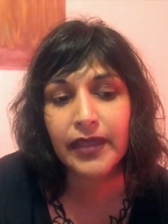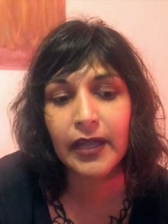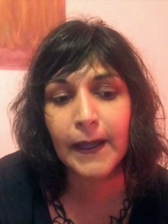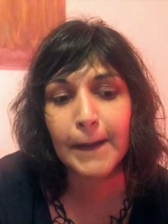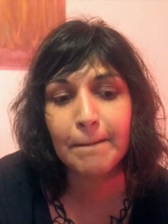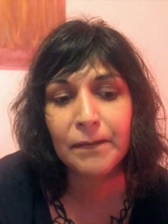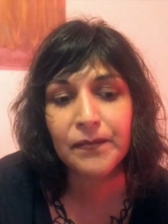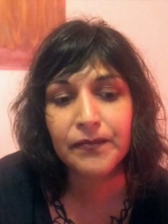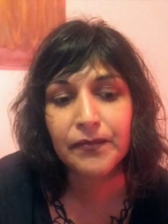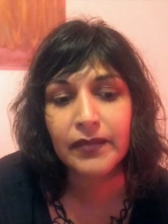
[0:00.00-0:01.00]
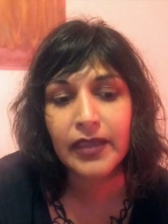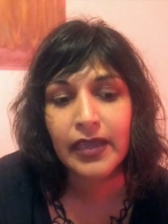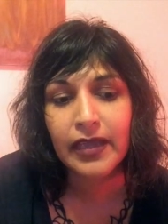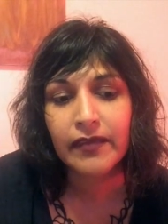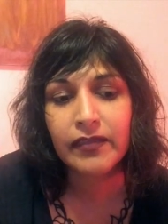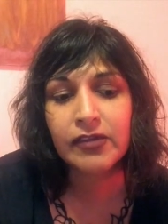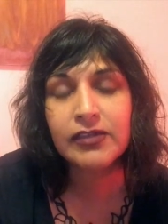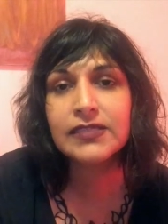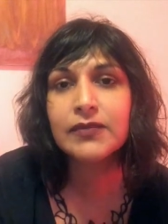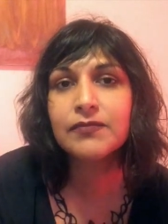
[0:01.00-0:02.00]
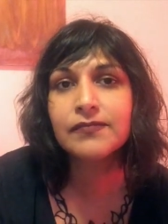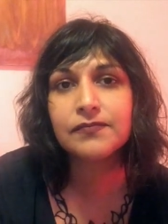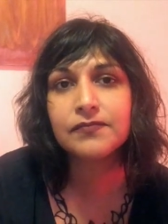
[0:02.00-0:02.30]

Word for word: um, there are some